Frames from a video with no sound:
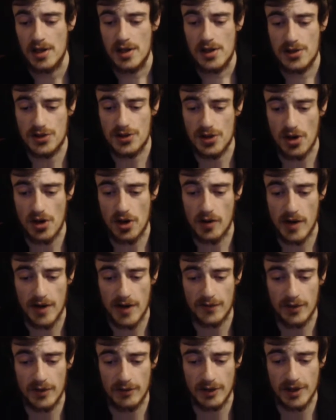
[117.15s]
So
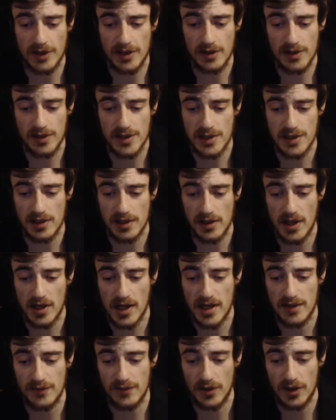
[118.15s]
everyone can listen
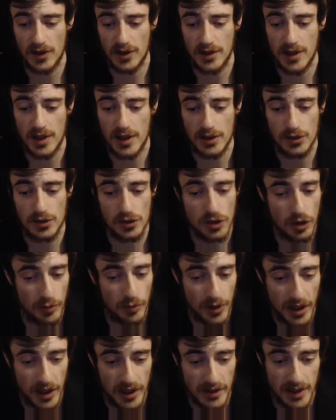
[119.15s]
live on Google
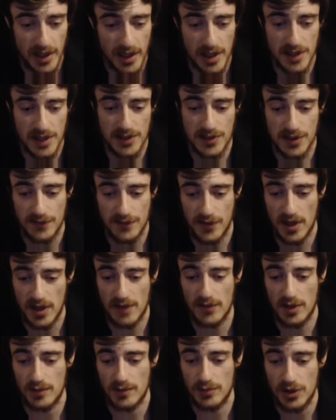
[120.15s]
Podcasts if you
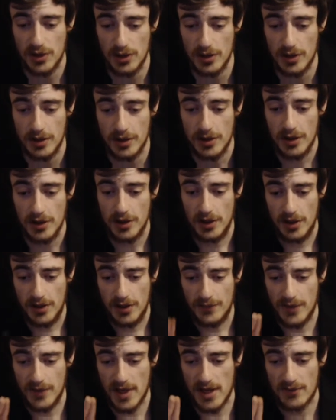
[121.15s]
have a computer,
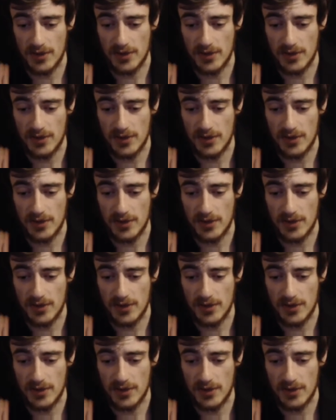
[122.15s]
if you have an